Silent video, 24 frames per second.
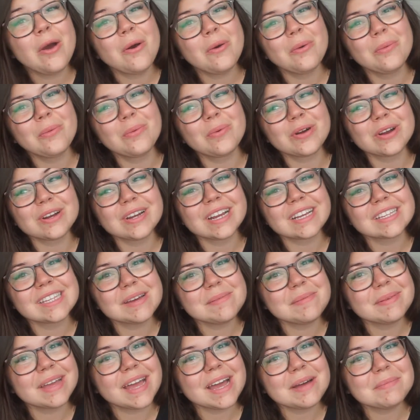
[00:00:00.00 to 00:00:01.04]
weren't
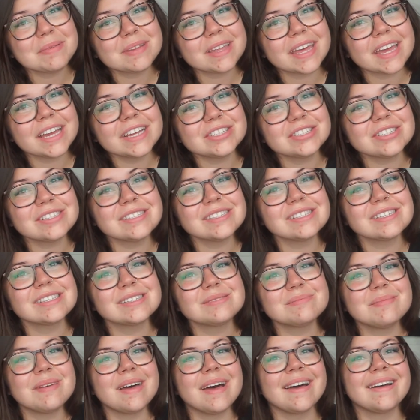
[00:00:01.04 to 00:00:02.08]
accepting applications this
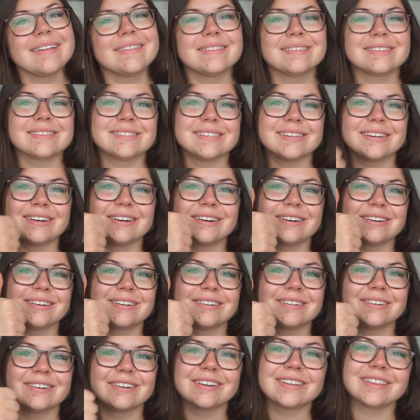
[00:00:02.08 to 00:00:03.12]
month,
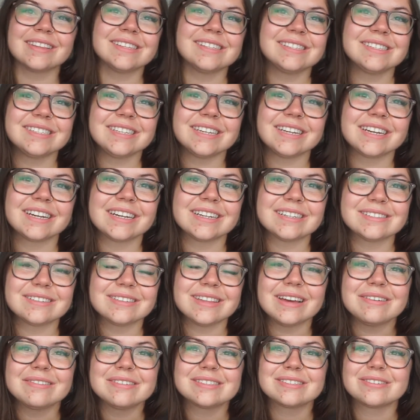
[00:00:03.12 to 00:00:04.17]
or this year. So
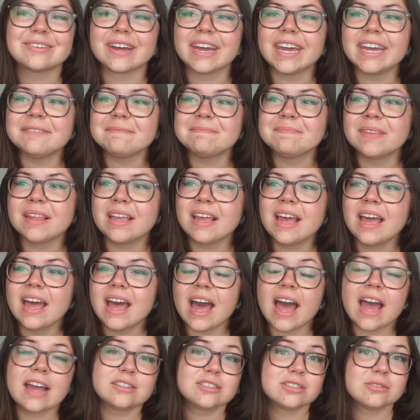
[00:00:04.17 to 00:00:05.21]
that was great.
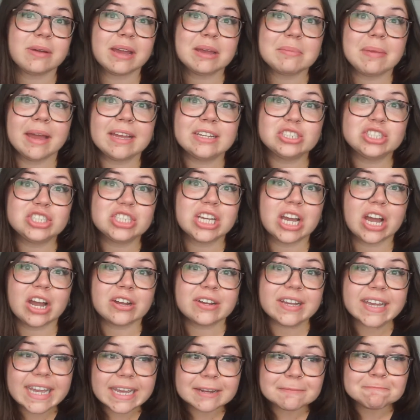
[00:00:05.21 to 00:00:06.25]
I had to write my
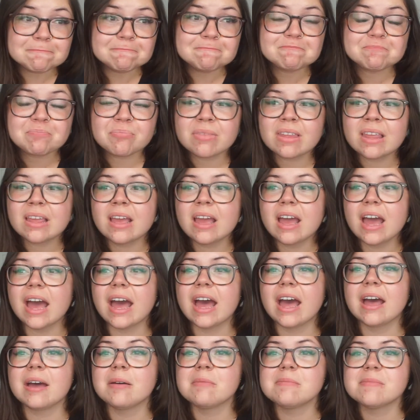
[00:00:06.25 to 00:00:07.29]
GRE.
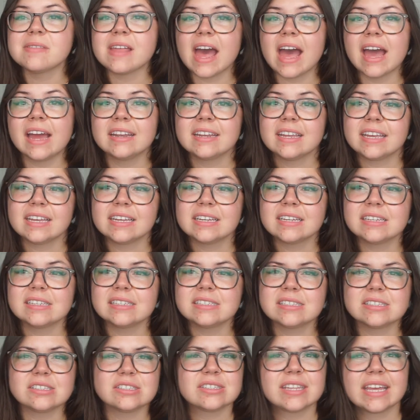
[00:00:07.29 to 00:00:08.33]
That
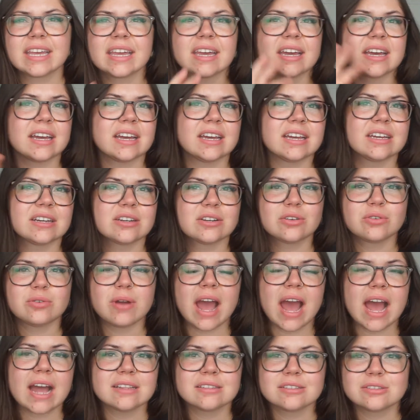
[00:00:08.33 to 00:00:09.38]
is just like a
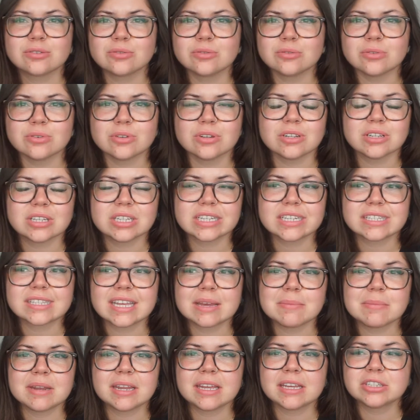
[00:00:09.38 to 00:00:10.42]
grad school
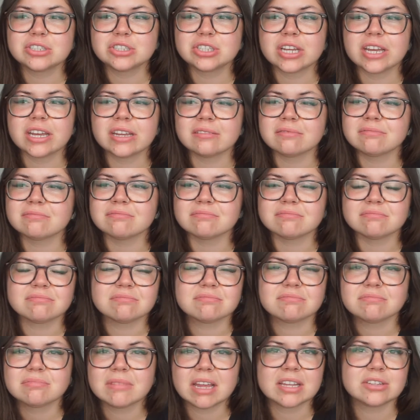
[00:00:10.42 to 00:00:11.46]
examination
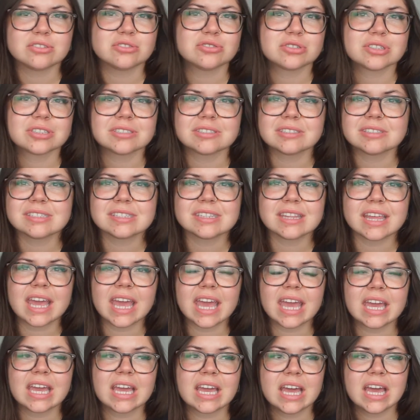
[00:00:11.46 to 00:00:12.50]
entrance
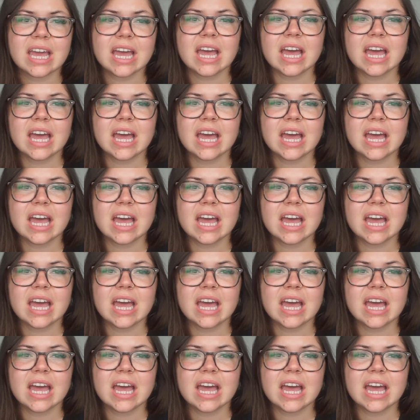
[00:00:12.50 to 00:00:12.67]
thing.